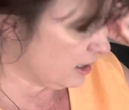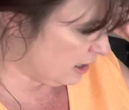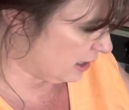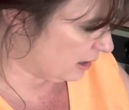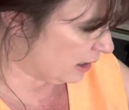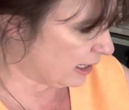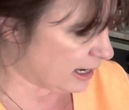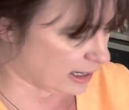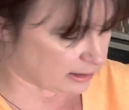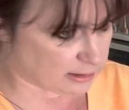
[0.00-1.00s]
and I
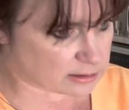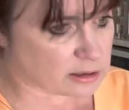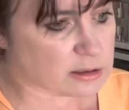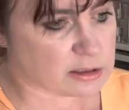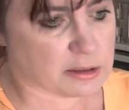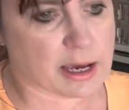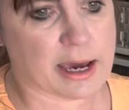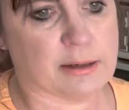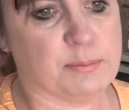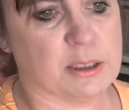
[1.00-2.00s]
add it to
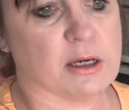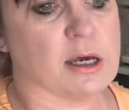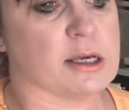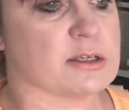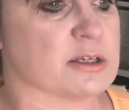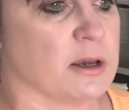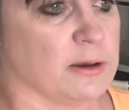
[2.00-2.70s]
that, because